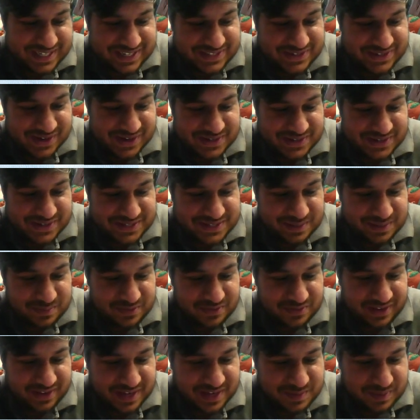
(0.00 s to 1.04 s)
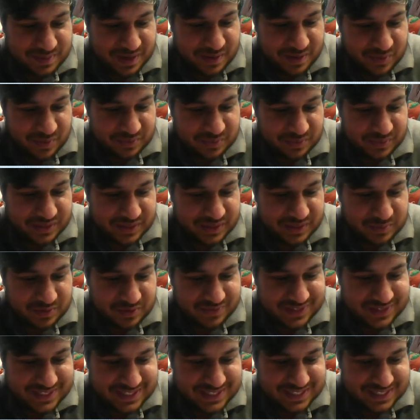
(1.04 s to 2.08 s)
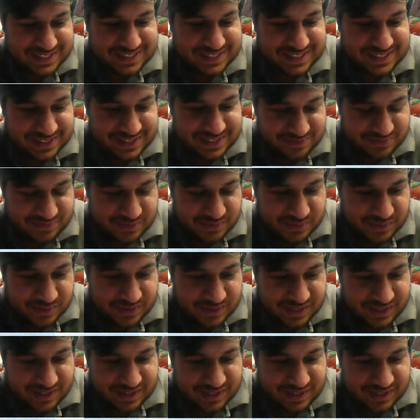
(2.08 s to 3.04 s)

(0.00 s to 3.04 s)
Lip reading: Charges the move gauge by 1 when the move is successful.